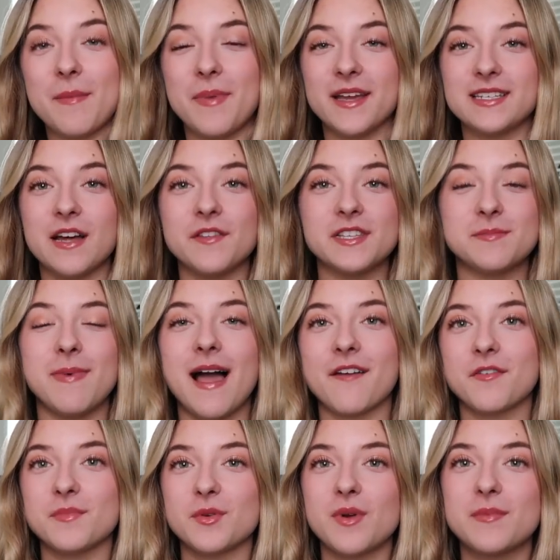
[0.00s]
I picked out this bag
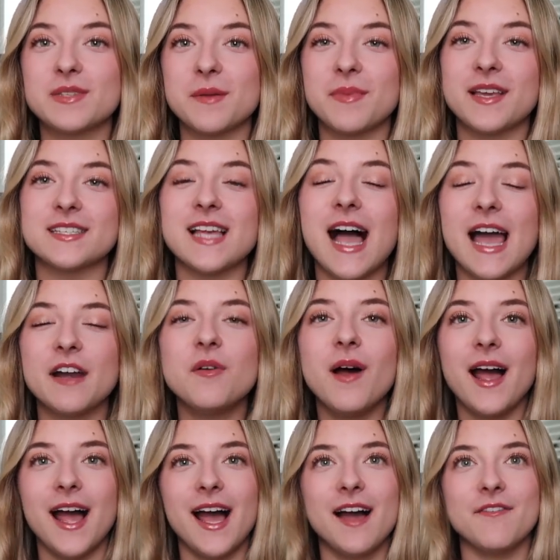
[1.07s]
from their website because I don't
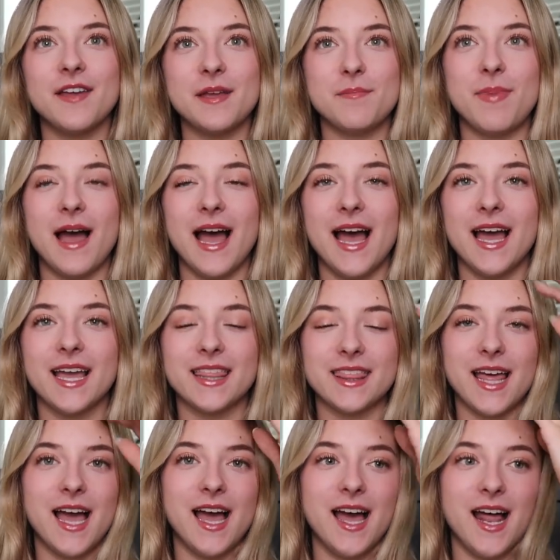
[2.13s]
have a bag
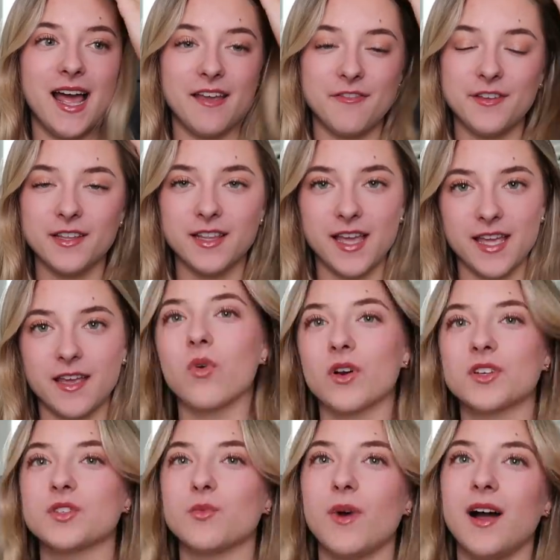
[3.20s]
that I feel like
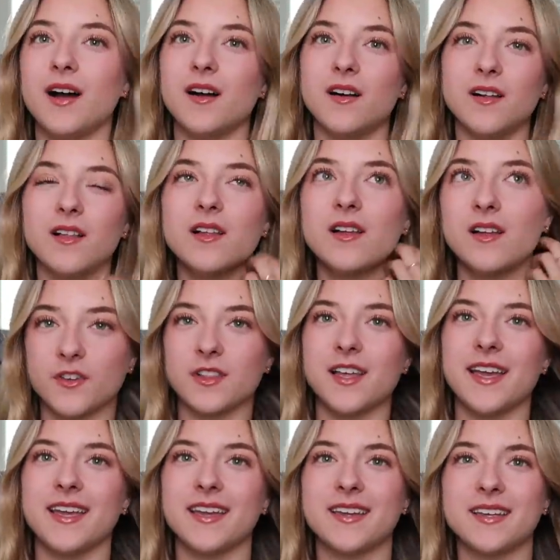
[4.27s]
works well for
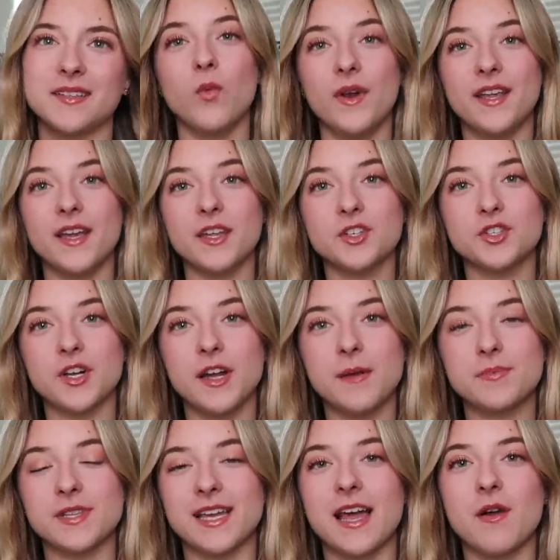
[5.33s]
like weekend
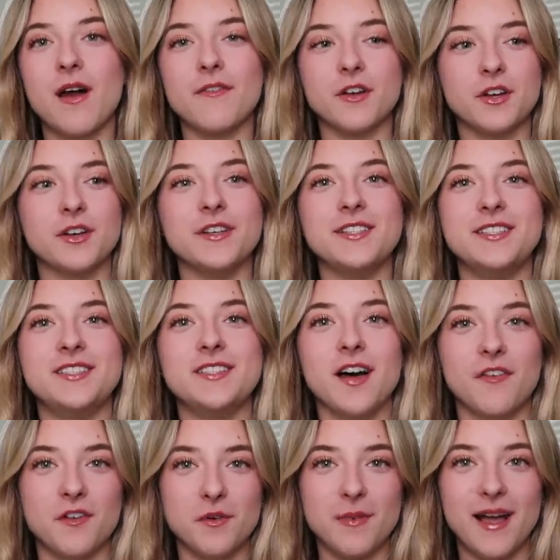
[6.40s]
trips. Like I don't have a good
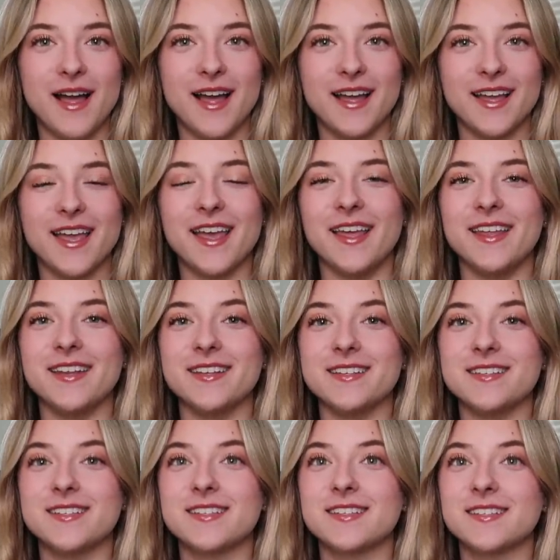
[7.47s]
duffel bag, and